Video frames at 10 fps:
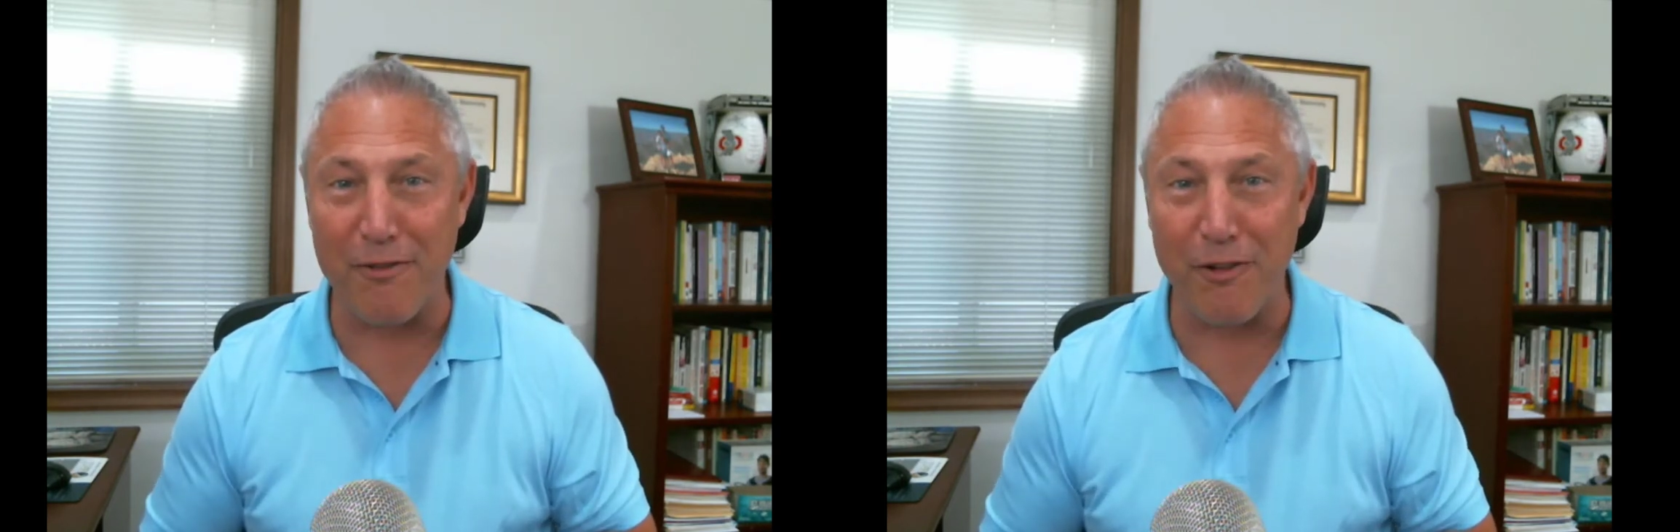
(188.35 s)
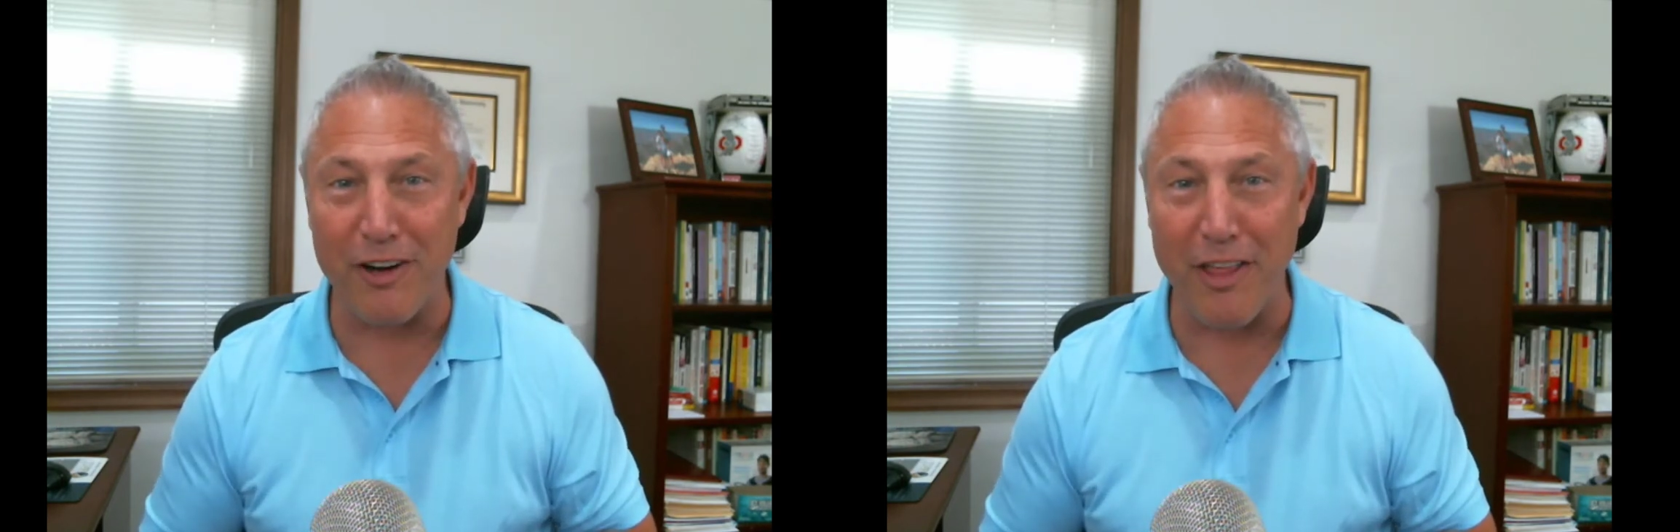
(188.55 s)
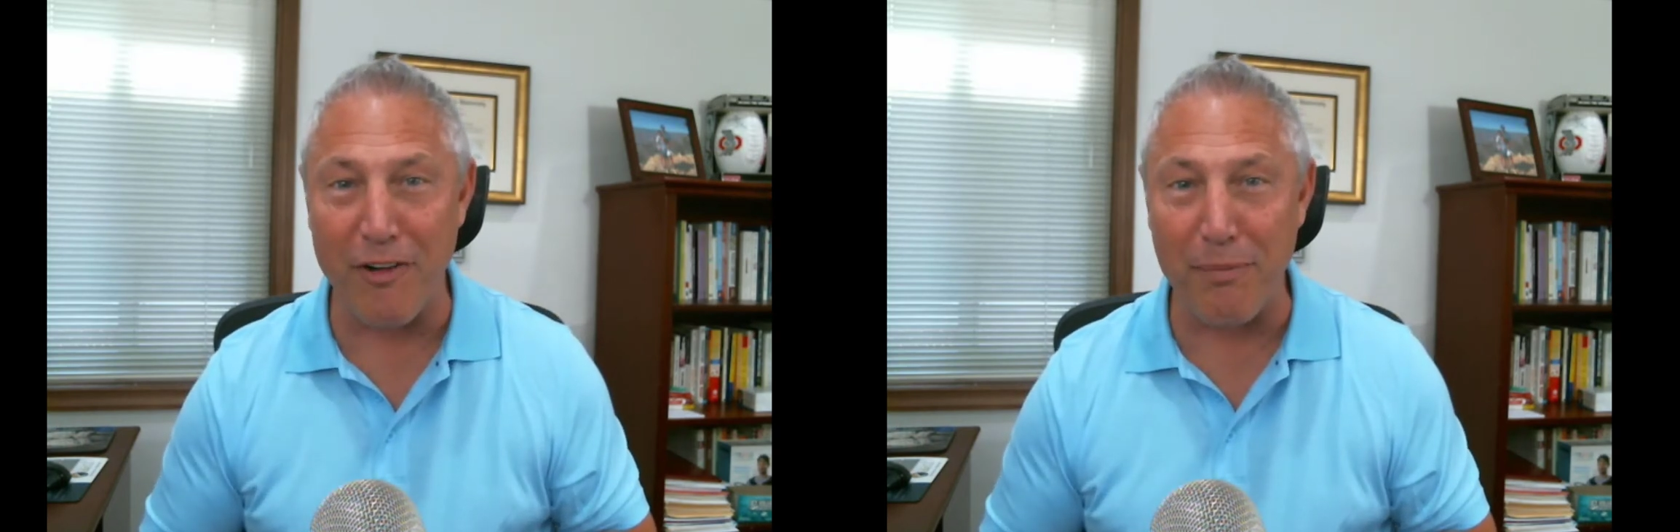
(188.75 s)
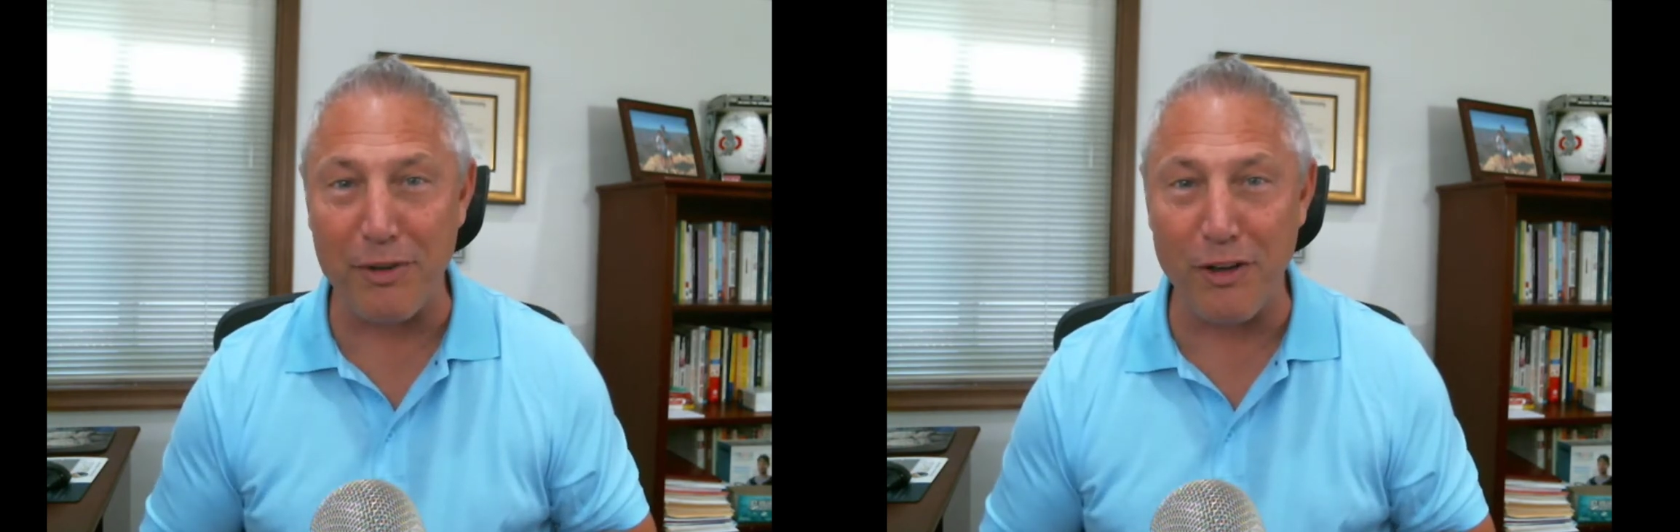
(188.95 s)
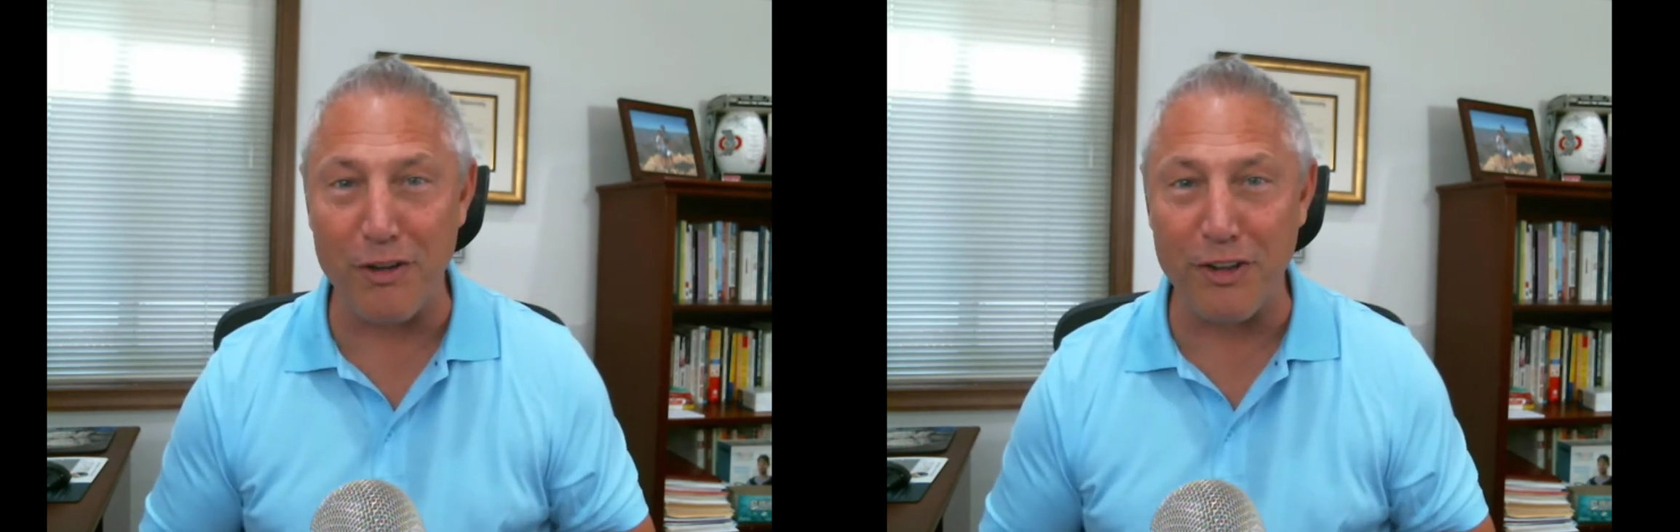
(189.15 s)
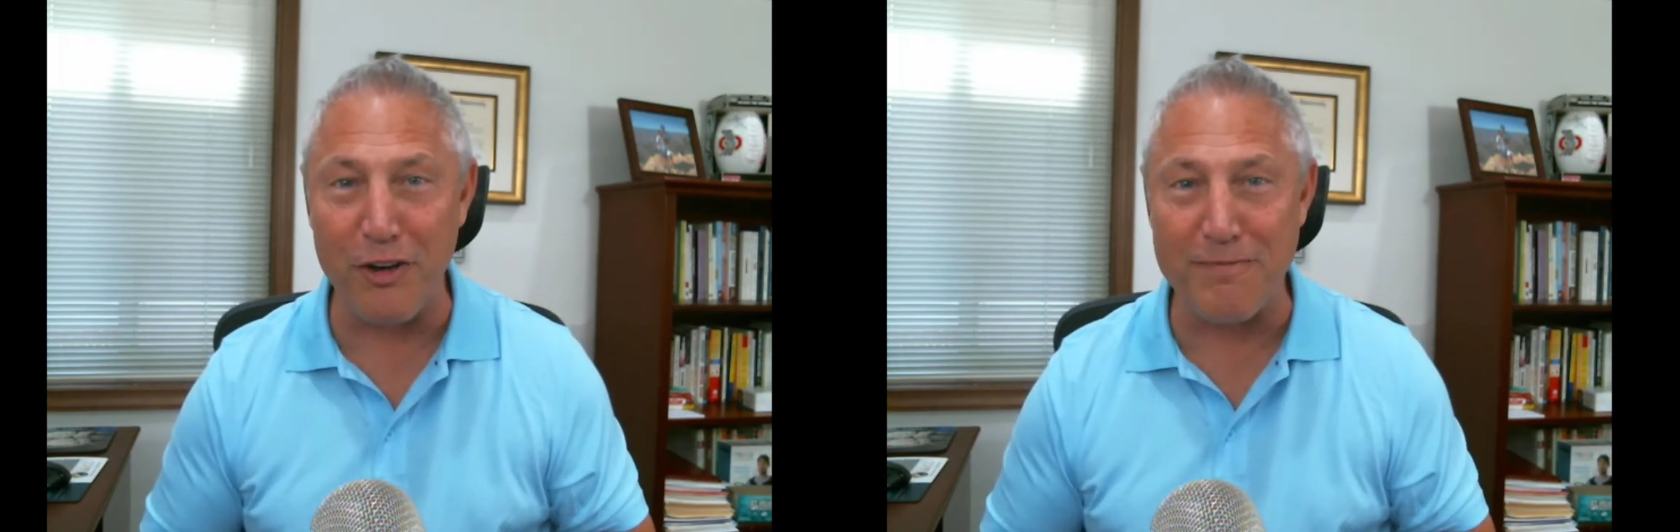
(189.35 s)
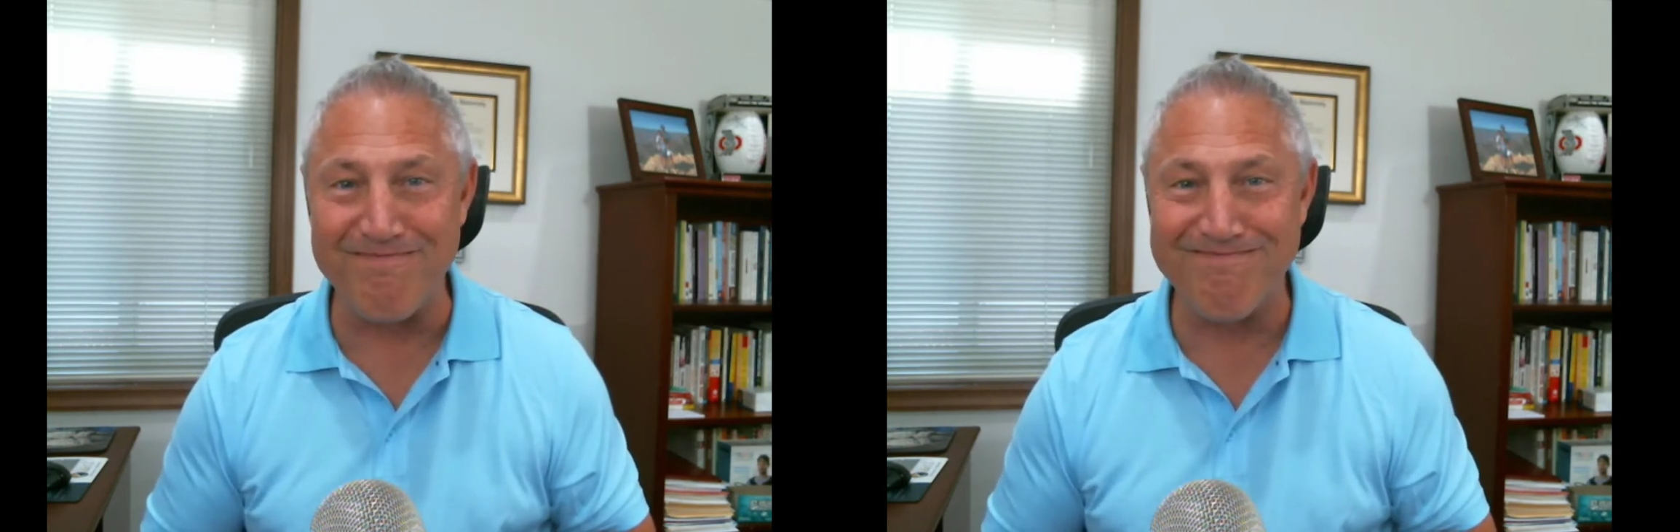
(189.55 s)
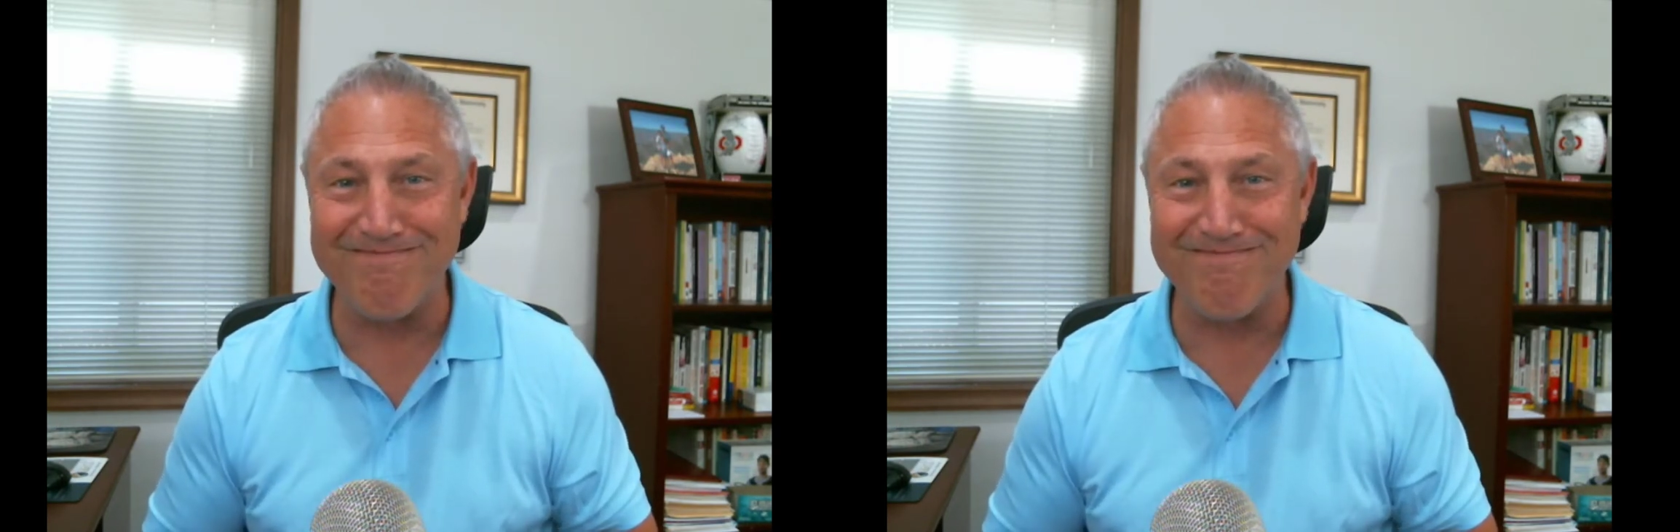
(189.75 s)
for another episode soon.